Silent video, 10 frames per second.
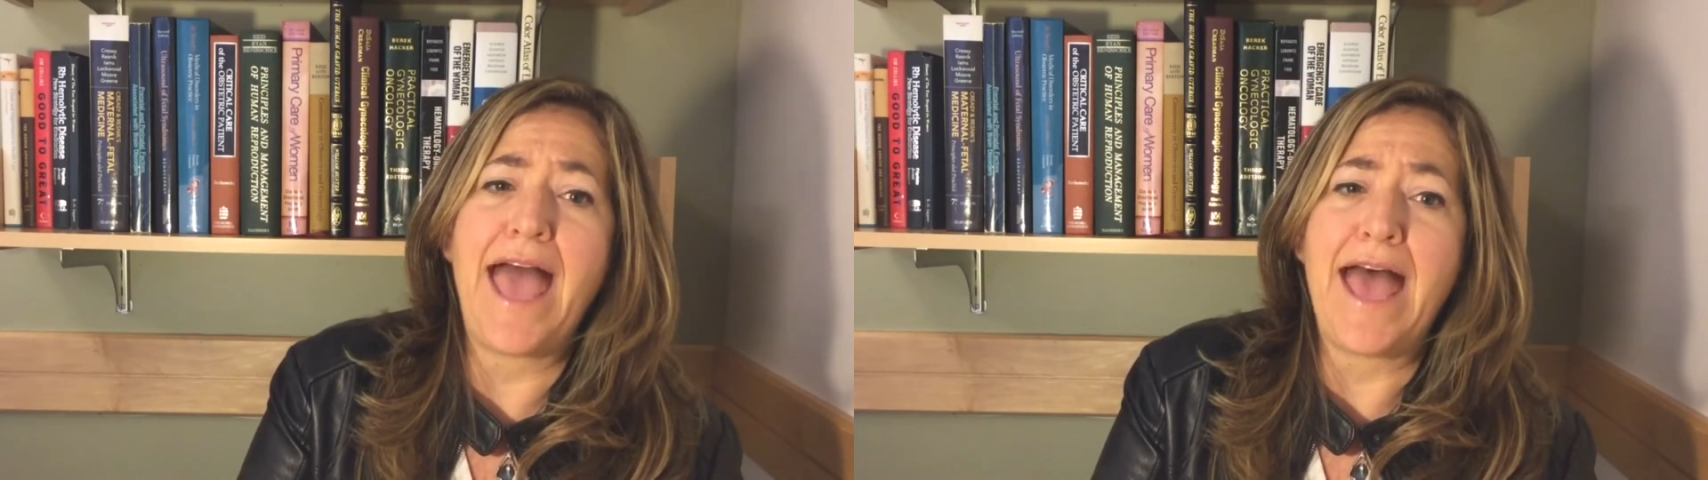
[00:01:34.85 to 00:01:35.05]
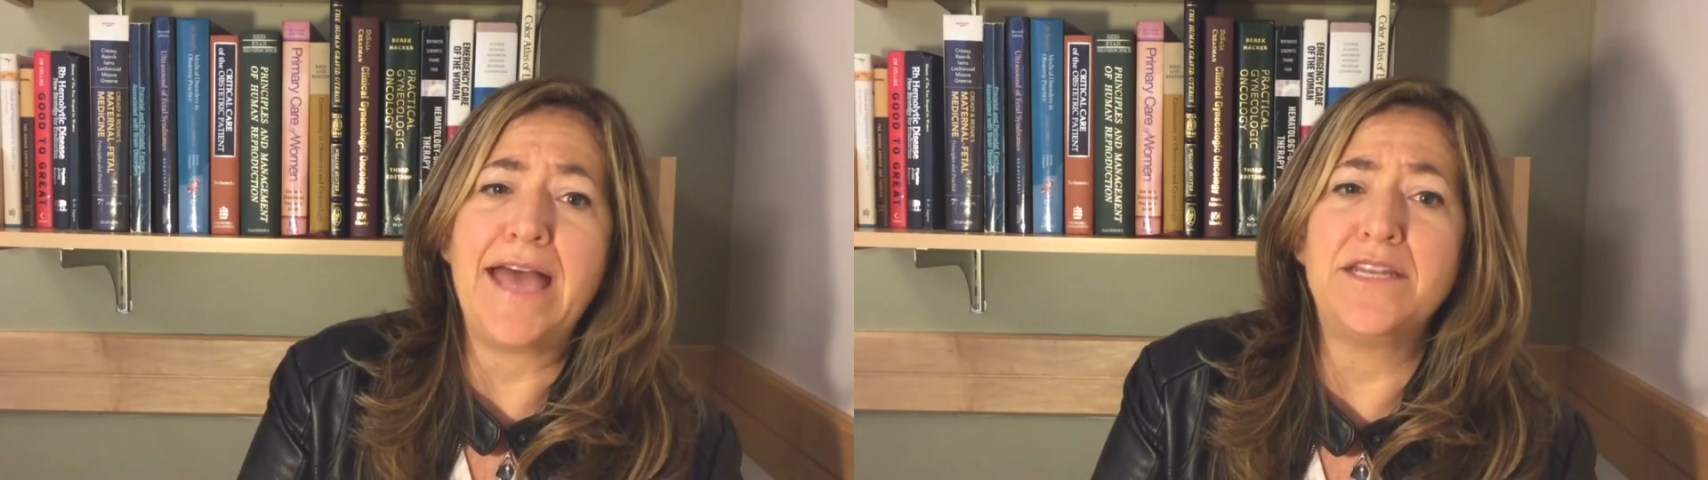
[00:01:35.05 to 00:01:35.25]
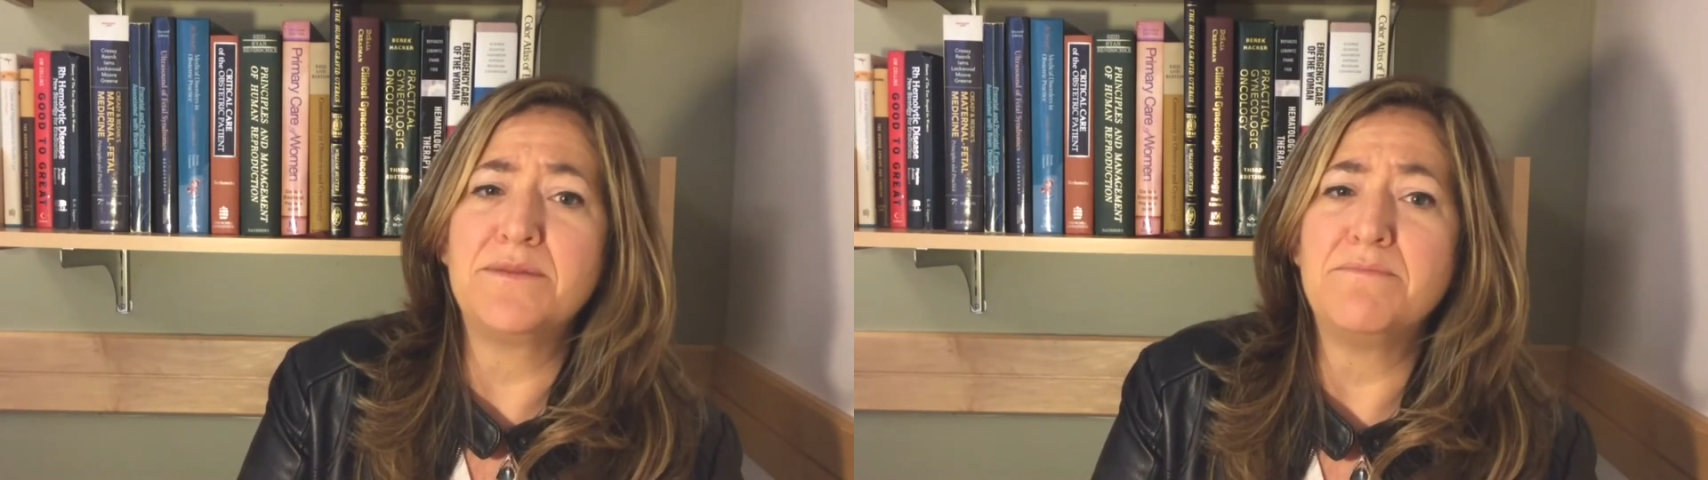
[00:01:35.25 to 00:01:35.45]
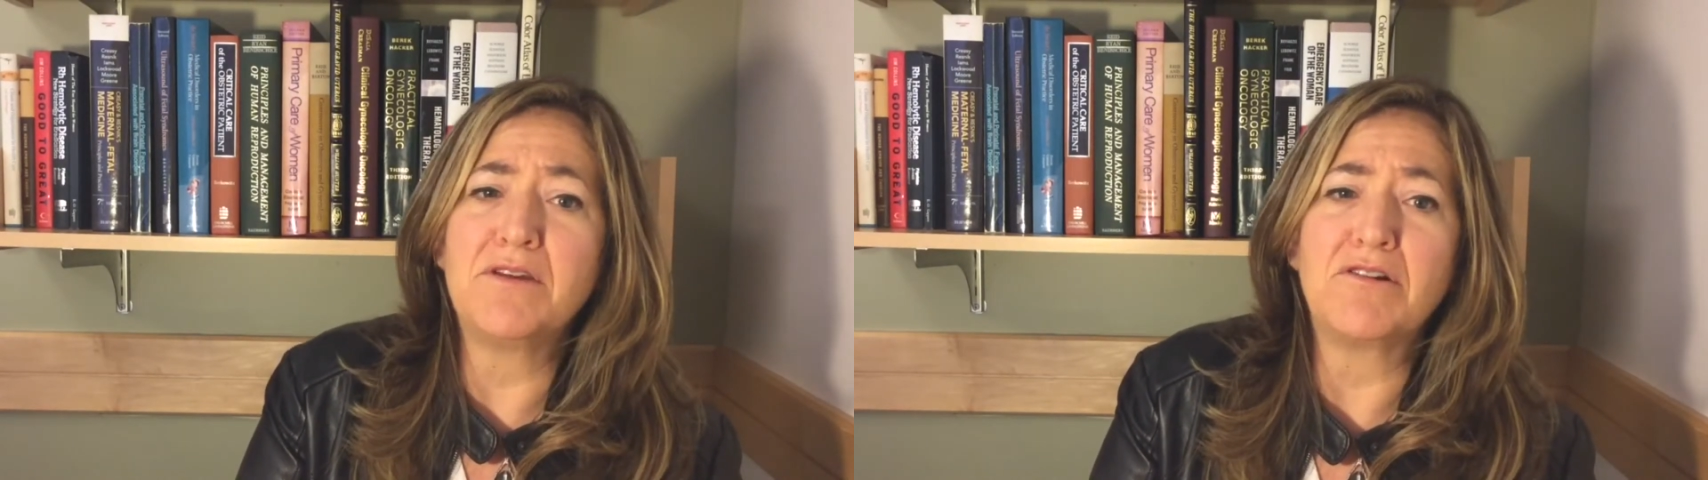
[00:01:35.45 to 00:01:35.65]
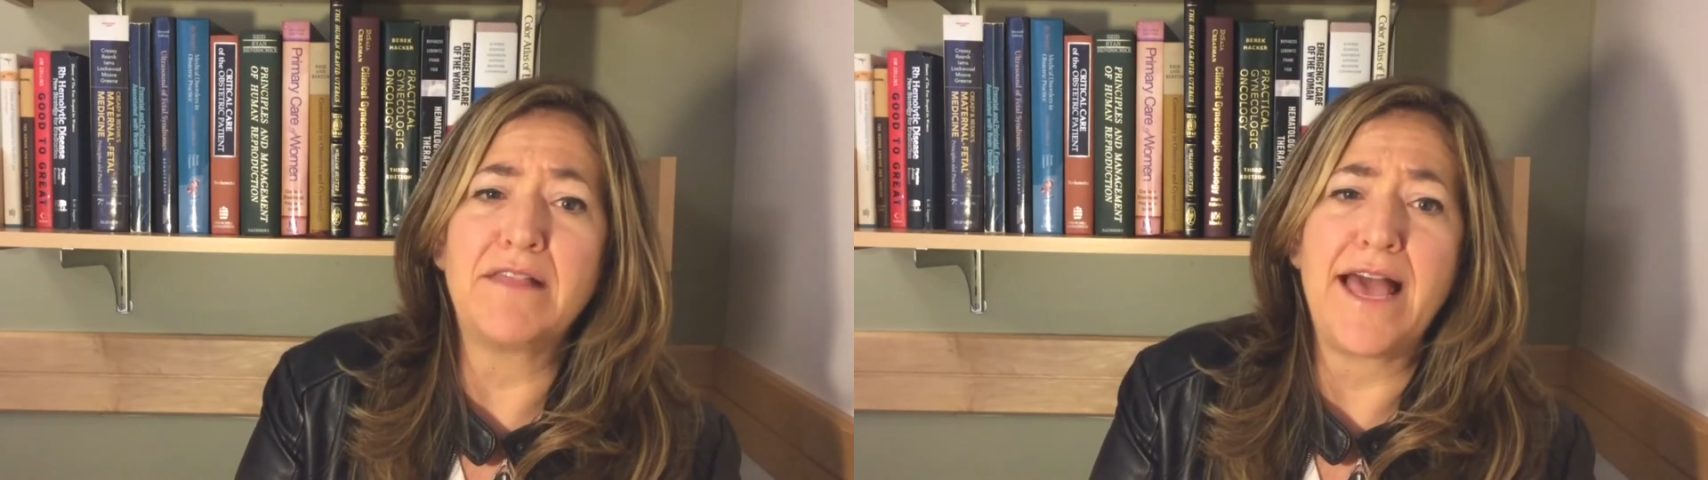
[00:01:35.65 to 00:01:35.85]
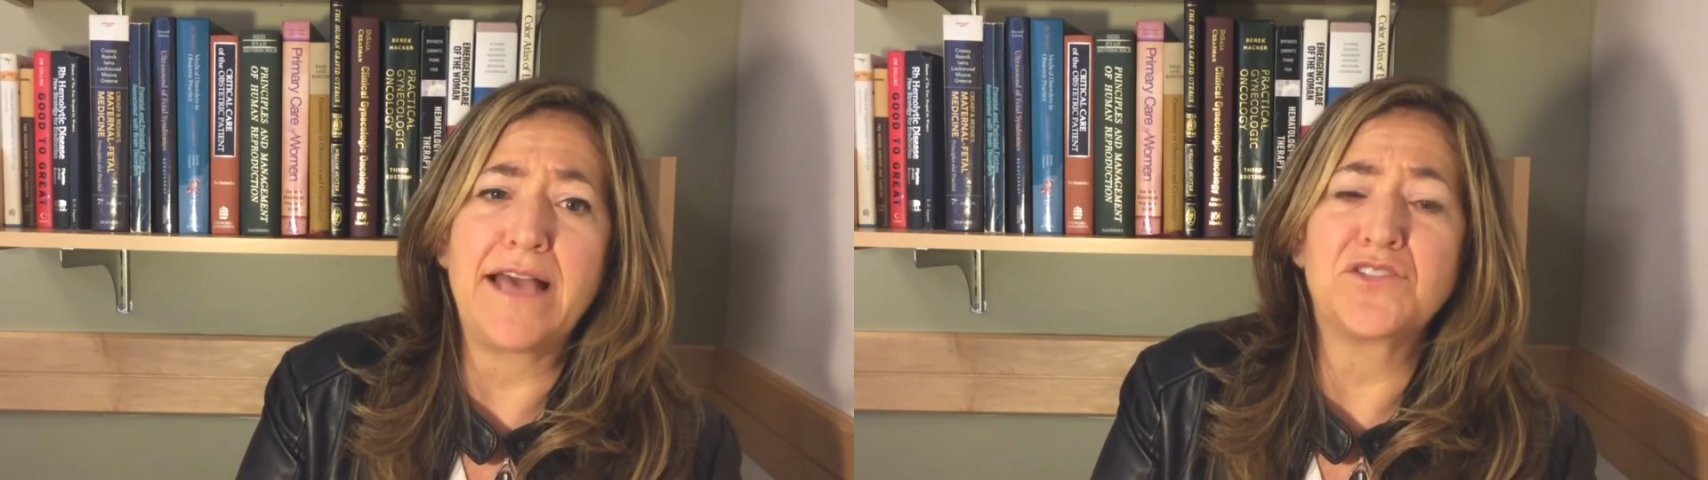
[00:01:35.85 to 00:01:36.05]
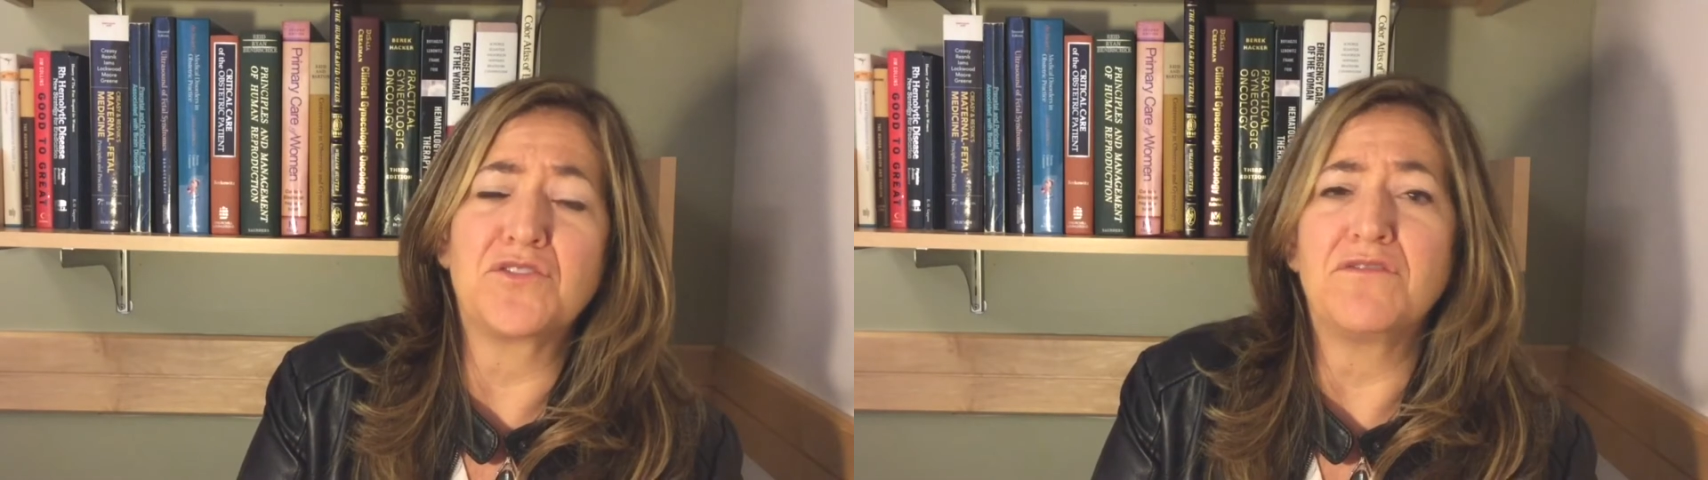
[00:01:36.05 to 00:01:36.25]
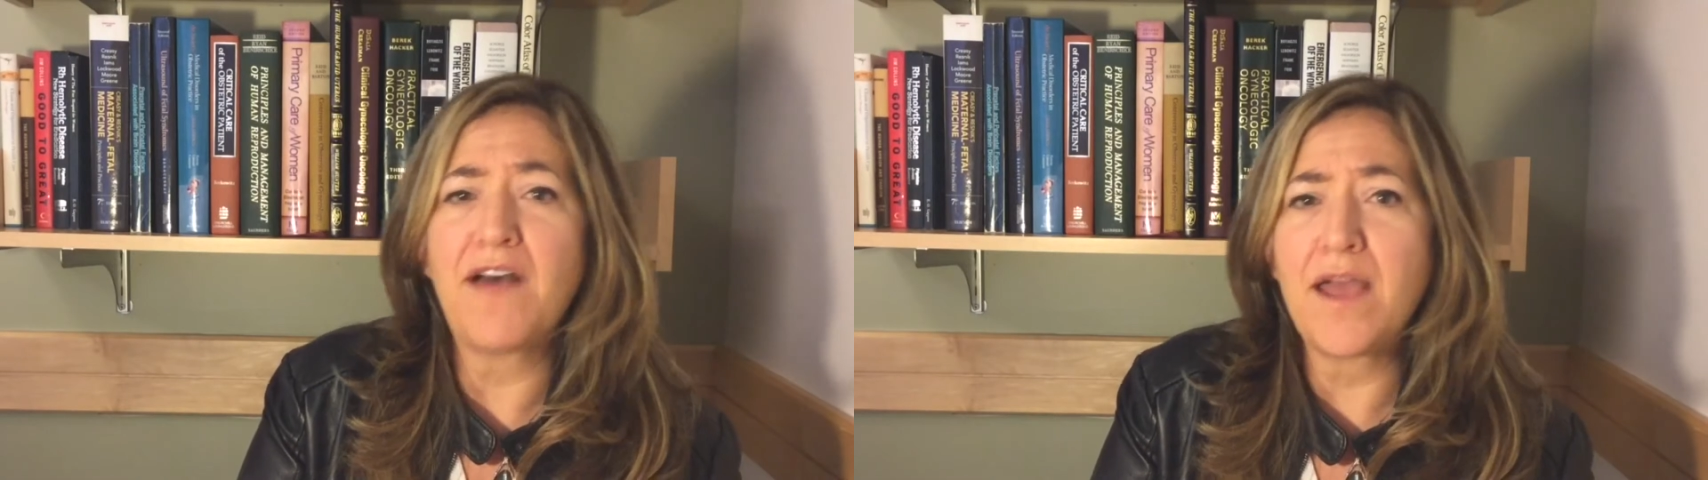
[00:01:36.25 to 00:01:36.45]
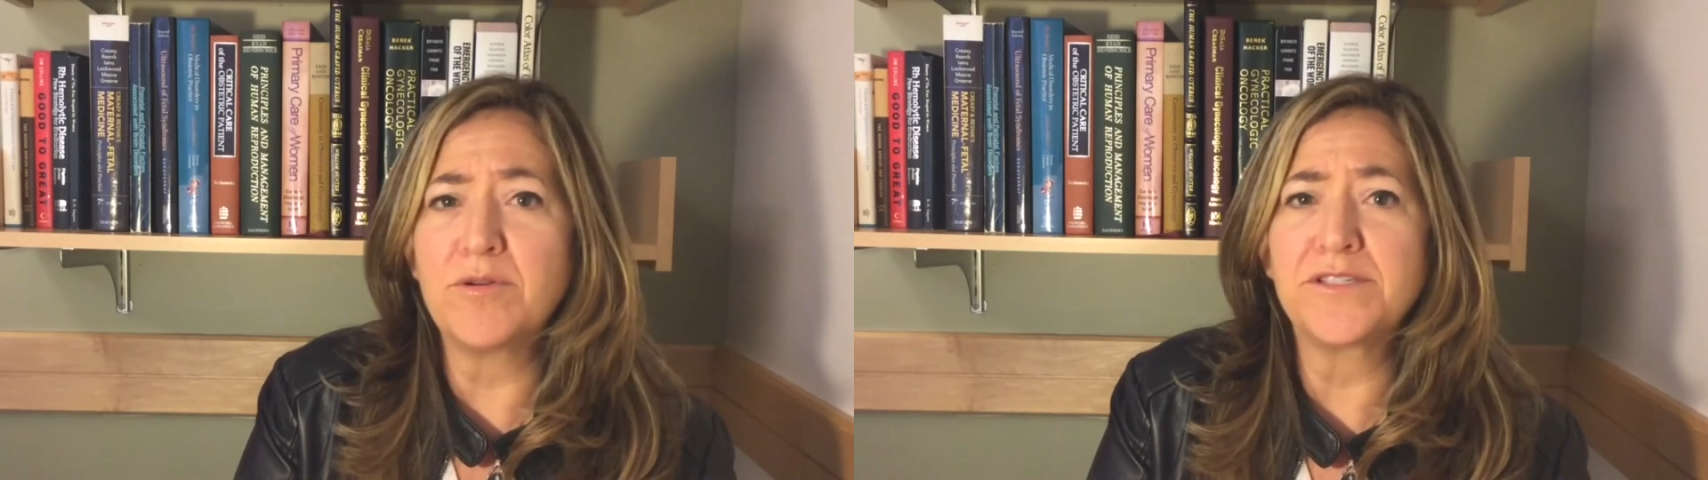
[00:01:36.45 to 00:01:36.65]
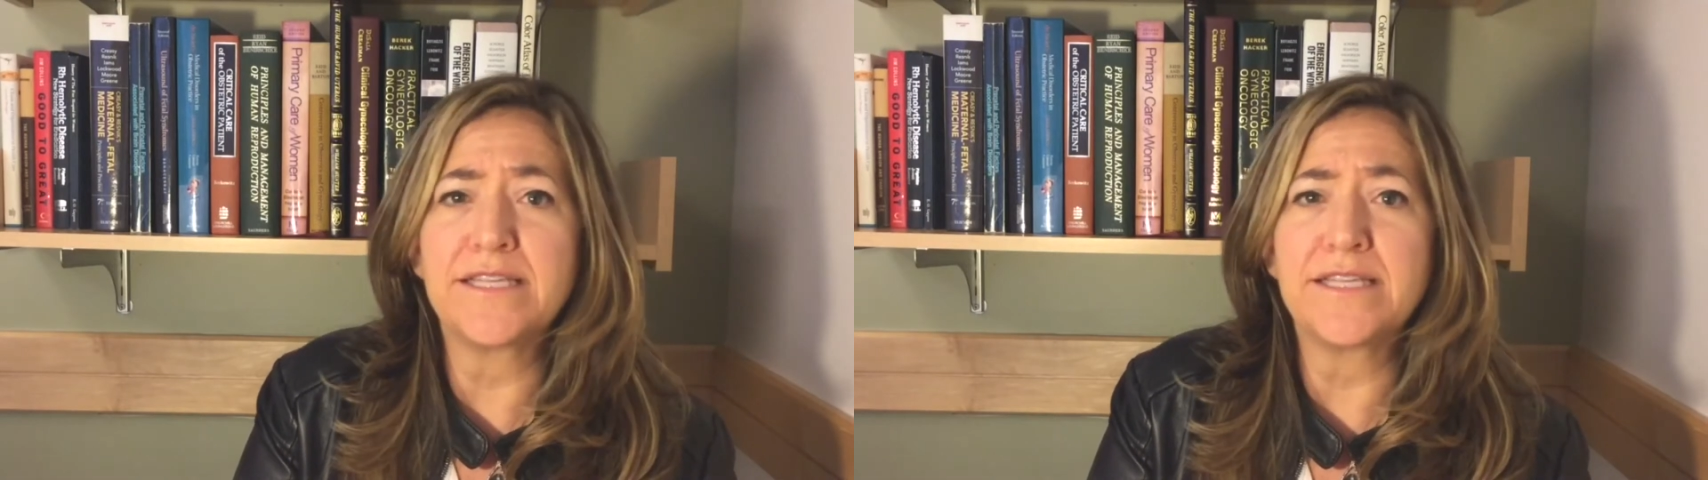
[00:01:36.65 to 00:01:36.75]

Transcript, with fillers: and Miralax or fibers